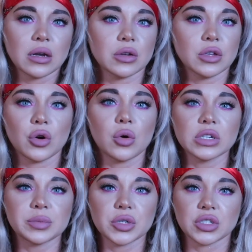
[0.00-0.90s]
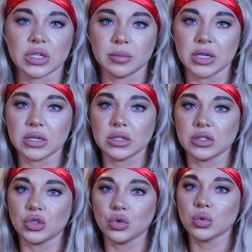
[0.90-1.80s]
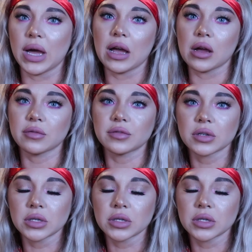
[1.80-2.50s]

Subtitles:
You know, you're always pushing because you have,